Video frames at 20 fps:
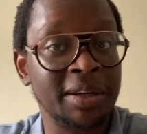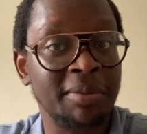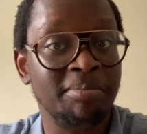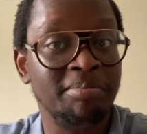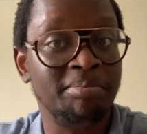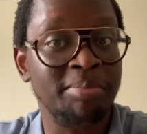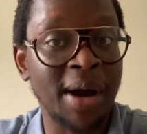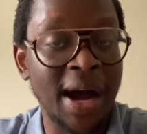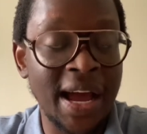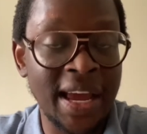
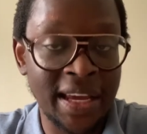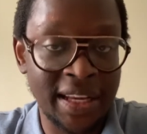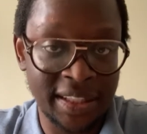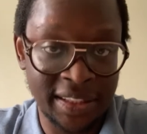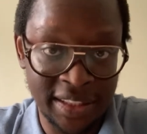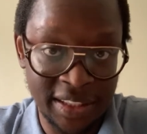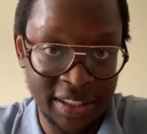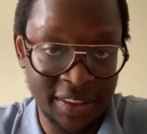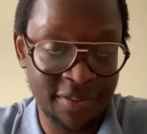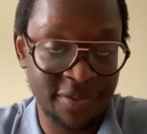buying
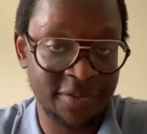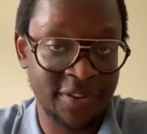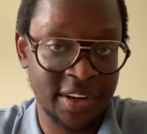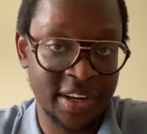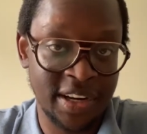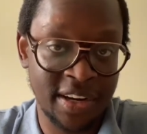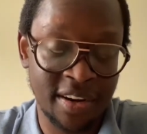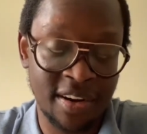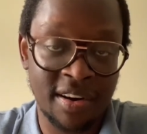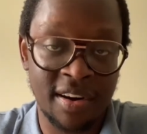these
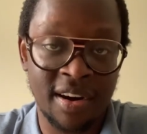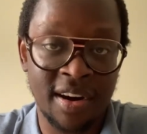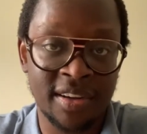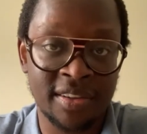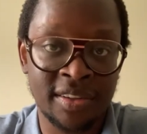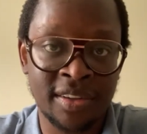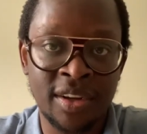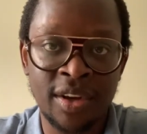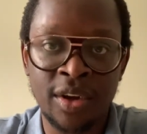frigging cars.